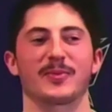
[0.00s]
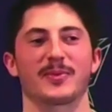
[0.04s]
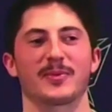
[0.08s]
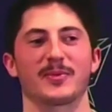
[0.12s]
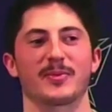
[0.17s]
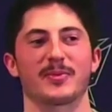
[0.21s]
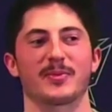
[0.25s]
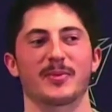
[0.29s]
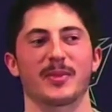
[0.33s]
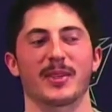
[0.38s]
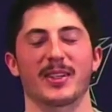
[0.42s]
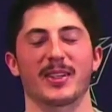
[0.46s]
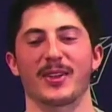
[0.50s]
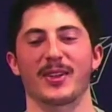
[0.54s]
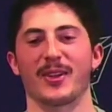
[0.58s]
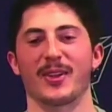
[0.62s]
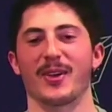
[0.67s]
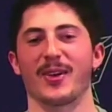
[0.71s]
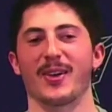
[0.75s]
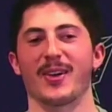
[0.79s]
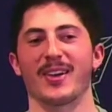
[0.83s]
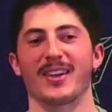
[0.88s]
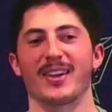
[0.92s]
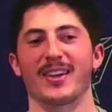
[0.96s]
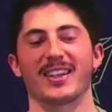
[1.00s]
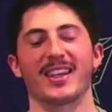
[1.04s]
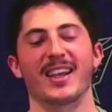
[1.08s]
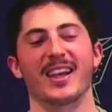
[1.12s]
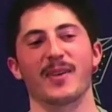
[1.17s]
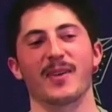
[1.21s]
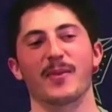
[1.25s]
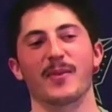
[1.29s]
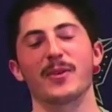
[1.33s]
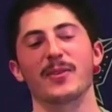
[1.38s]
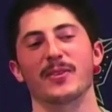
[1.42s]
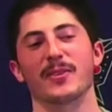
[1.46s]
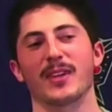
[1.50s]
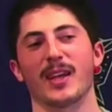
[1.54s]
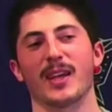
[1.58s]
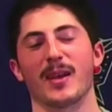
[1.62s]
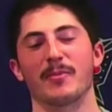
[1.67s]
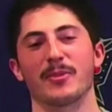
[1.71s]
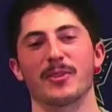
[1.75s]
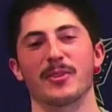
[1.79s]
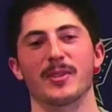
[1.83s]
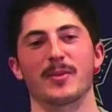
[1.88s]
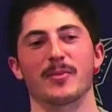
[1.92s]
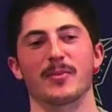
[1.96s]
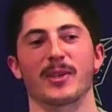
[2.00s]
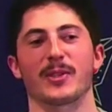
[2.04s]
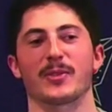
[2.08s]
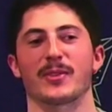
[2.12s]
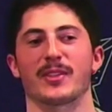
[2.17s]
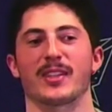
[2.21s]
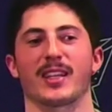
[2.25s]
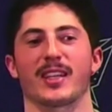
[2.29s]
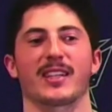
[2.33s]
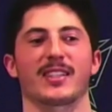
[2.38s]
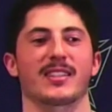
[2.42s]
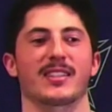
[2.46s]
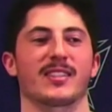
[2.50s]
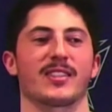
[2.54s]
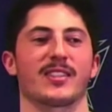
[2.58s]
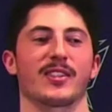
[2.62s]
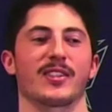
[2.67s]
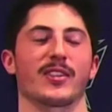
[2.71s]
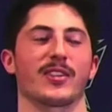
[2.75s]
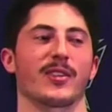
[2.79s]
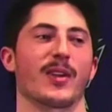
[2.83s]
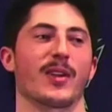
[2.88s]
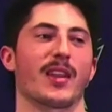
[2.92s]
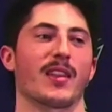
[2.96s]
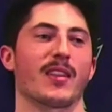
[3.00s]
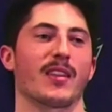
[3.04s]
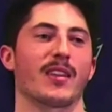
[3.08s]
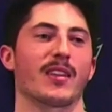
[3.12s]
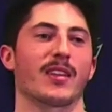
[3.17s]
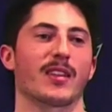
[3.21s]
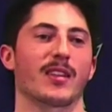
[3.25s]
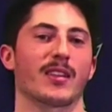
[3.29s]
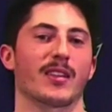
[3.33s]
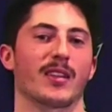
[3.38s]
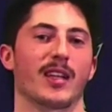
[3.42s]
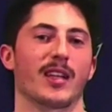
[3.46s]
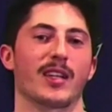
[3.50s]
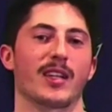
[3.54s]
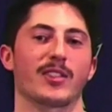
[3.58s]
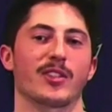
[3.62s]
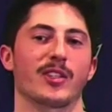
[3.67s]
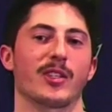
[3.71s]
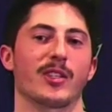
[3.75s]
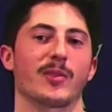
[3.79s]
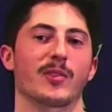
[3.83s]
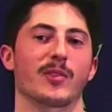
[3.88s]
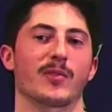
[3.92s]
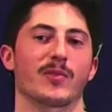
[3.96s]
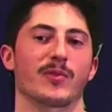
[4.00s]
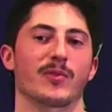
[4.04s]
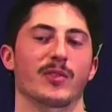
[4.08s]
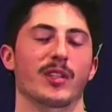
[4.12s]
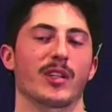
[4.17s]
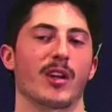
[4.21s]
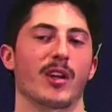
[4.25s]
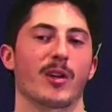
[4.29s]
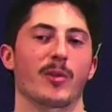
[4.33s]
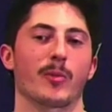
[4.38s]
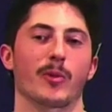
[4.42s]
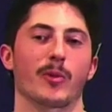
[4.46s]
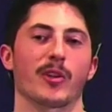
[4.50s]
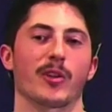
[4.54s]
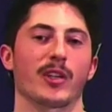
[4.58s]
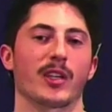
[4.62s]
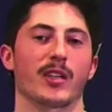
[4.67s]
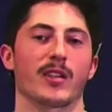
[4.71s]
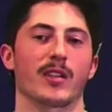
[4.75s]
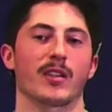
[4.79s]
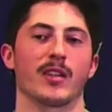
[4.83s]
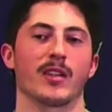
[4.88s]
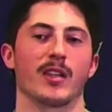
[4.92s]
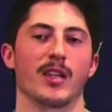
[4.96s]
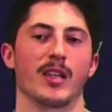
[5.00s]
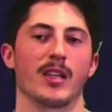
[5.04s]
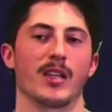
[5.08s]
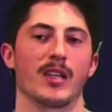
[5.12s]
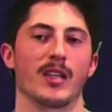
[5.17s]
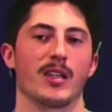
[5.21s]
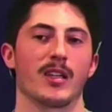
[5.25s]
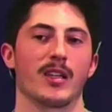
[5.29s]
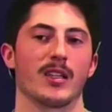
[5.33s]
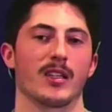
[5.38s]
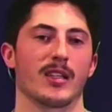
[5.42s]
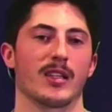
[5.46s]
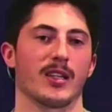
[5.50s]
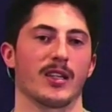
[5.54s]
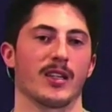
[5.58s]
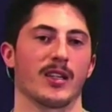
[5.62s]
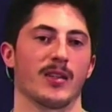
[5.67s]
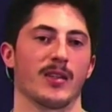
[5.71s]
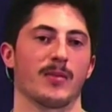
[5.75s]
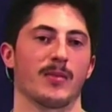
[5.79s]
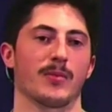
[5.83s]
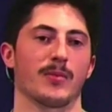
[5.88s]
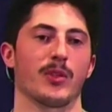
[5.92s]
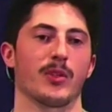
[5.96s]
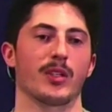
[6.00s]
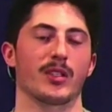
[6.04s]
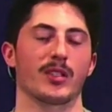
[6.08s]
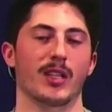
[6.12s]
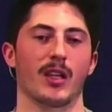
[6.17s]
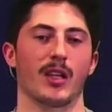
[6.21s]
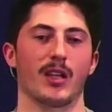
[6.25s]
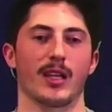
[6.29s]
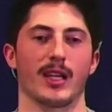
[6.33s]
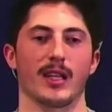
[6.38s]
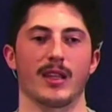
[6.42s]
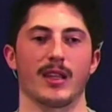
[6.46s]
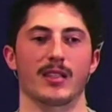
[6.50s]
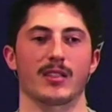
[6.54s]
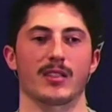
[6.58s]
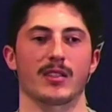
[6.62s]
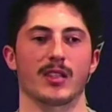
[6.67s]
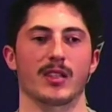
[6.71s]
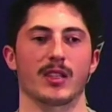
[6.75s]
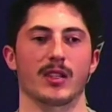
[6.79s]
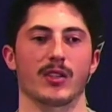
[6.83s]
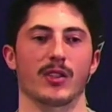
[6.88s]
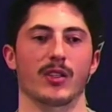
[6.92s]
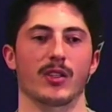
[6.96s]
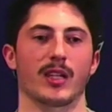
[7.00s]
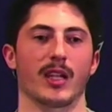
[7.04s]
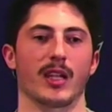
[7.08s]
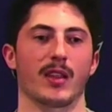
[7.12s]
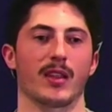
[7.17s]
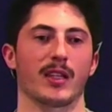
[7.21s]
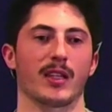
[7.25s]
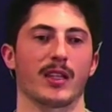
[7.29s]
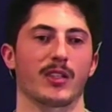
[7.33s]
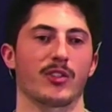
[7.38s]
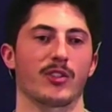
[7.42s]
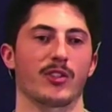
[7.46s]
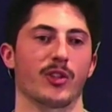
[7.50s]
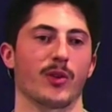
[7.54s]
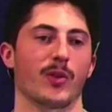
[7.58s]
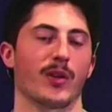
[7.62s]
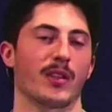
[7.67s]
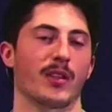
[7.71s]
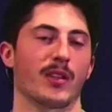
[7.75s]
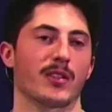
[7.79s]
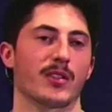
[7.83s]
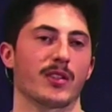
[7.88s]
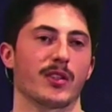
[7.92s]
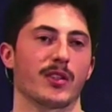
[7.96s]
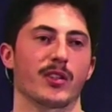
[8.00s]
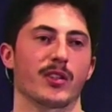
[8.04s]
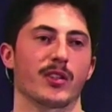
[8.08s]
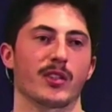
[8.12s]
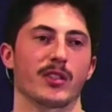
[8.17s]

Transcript: I'm really impressed with Tex this year. You know, I think last year he was really hardworking. You could tell he had that skill, and I think it's showing this year.